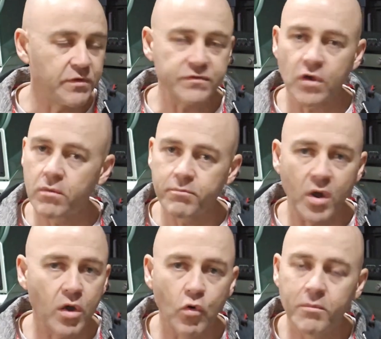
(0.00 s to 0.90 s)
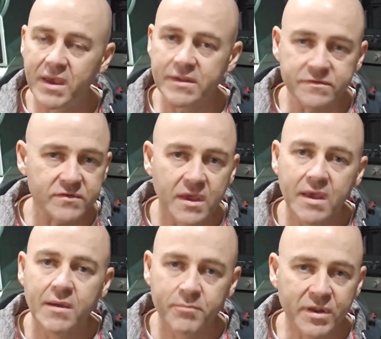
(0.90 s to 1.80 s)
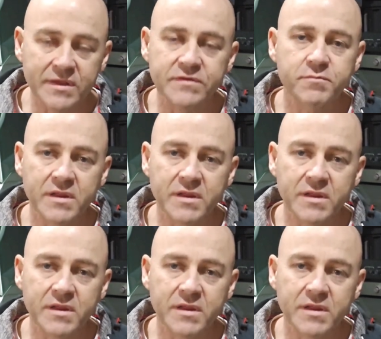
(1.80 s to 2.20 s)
So by all means, please,